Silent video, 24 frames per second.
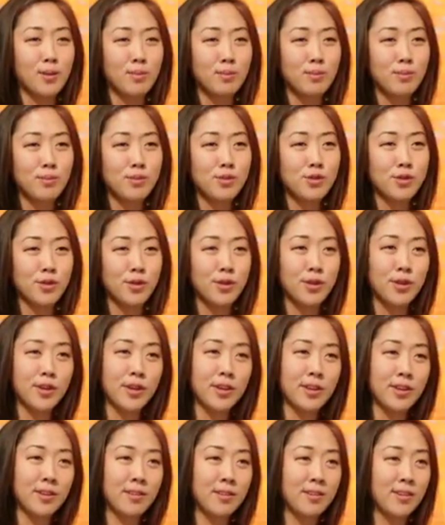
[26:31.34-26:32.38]
So you
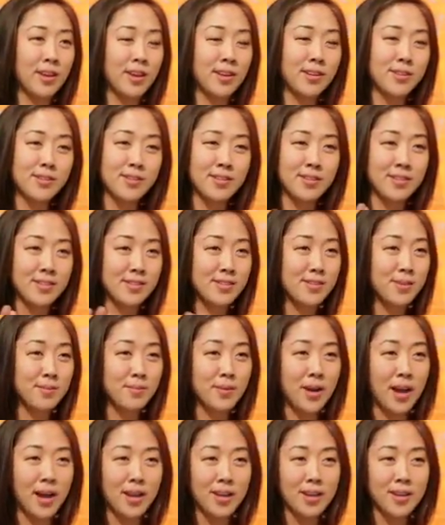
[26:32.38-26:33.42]
can, and some
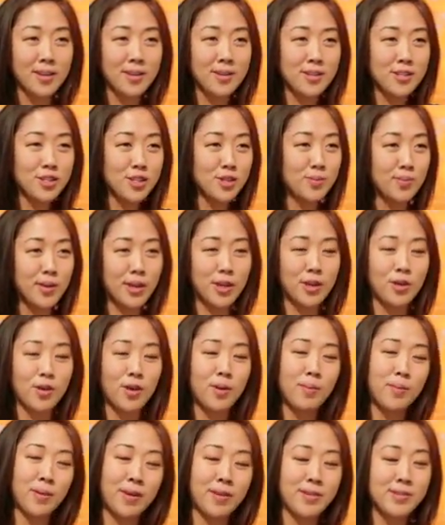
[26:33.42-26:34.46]
guy can just pick you
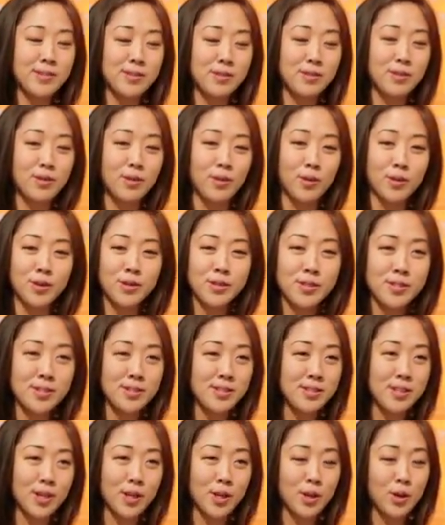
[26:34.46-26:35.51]
up on his little horse and
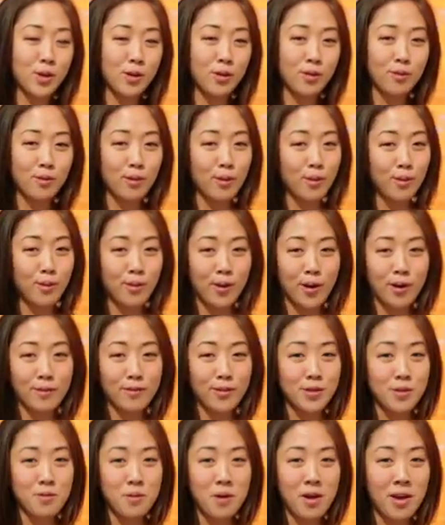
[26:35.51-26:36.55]
take you over wherever
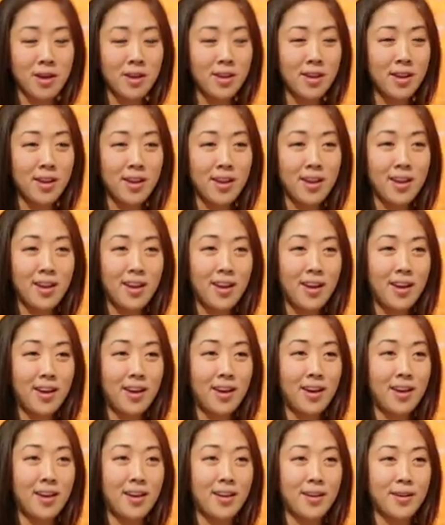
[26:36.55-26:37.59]
you want.
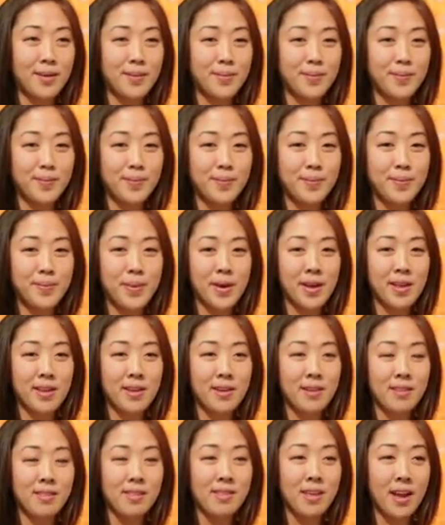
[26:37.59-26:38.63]
But
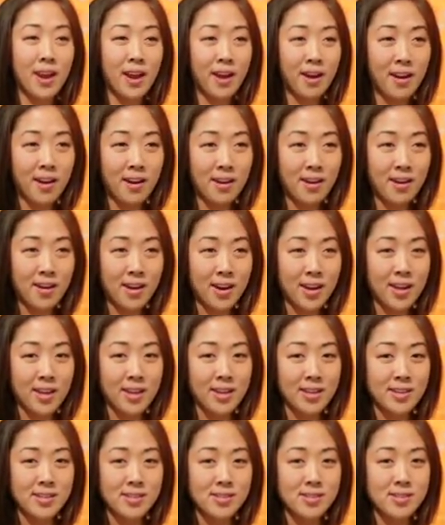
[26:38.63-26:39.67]
there
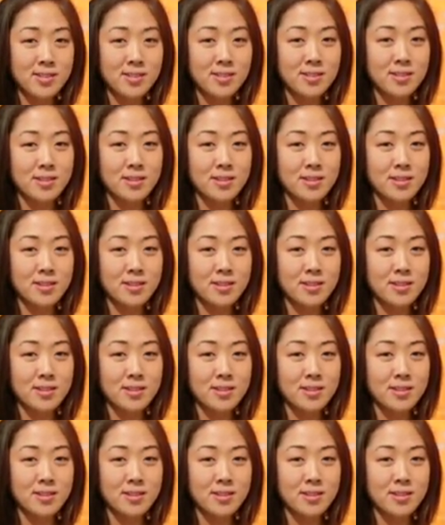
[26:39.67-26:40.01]
is